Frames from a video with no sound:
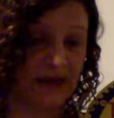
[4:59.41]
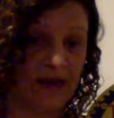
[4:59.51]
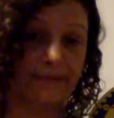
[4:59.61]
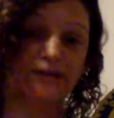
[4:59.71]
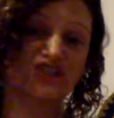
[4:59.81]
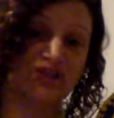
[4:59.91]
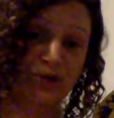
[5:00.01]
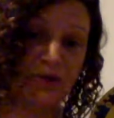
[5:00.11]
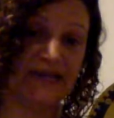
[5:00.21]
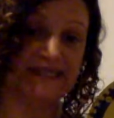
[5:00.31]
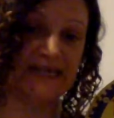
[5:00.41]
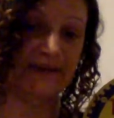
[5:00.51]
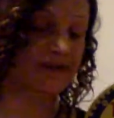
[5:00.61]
I'm going to show you guys a time